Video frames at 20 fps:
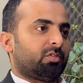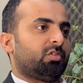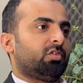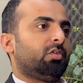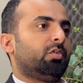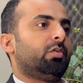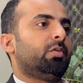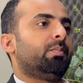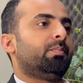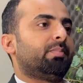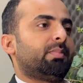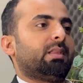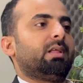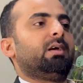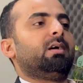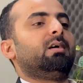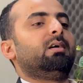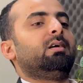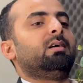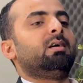
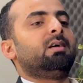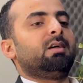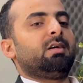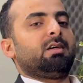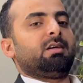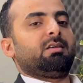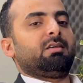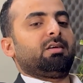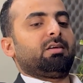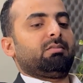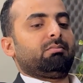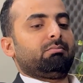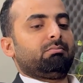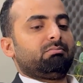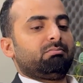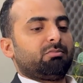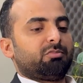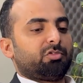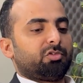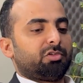Uh,
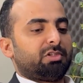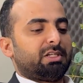so